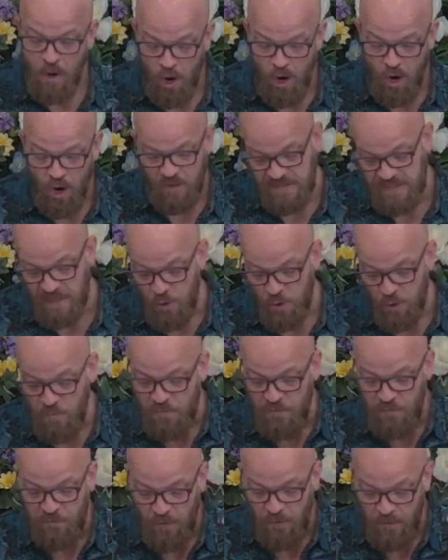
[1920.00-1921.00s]
a heart that
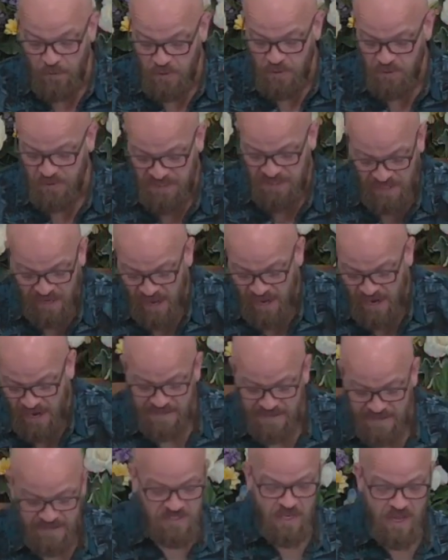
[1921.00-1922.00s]
overflows with
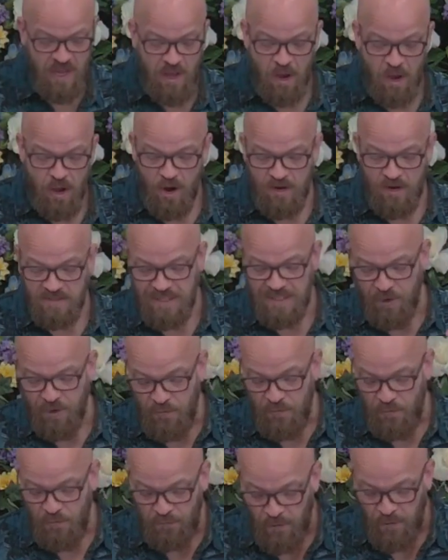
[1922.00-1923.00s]
kindness, a heart that
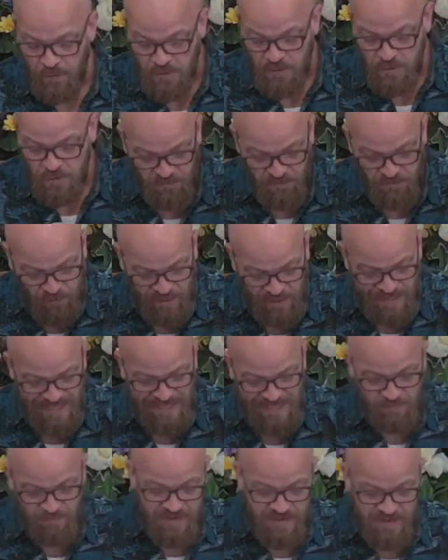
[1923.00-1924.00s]
overflows with
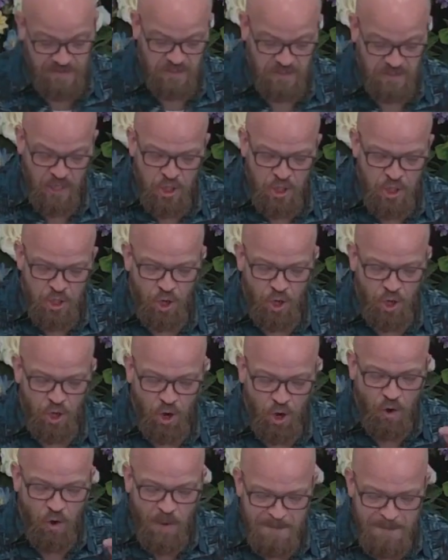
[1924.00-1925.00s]
forgiveness,
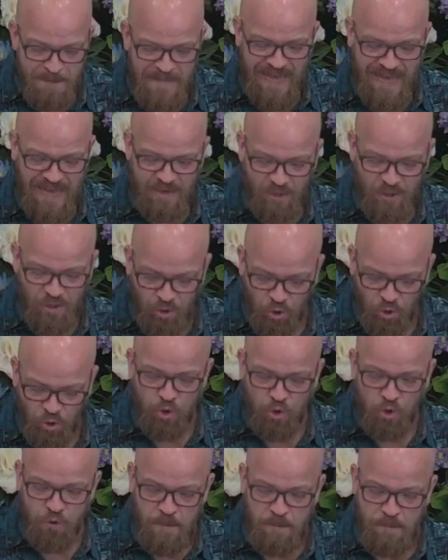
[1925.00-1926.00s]
no matter
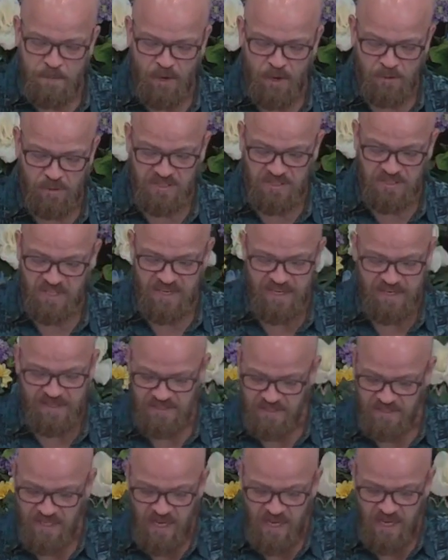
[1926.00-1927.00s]
who the person
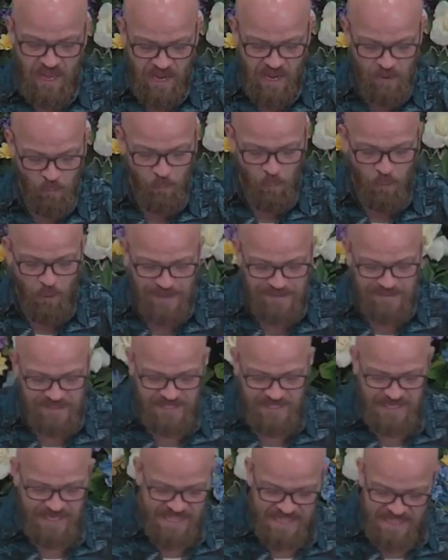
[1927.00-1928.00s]
is and
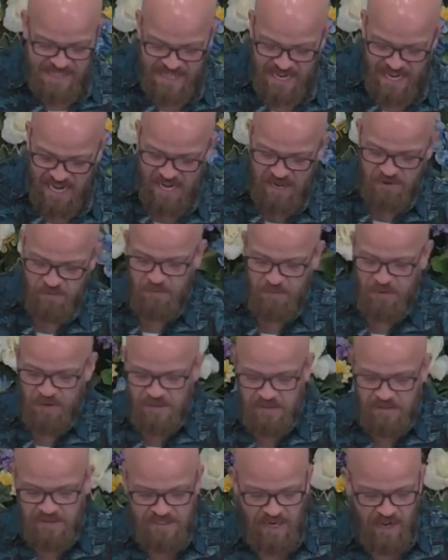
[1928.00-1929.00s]
what they've
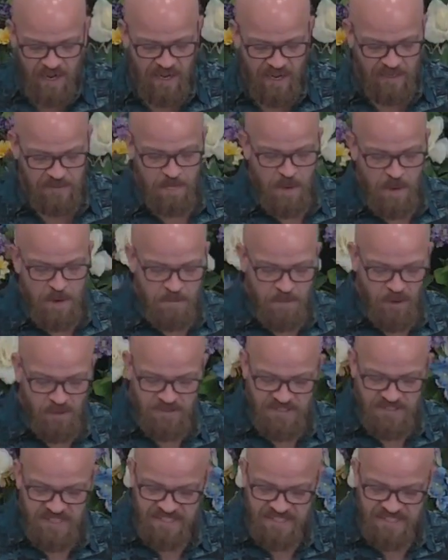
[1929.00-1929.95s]
done. Mercy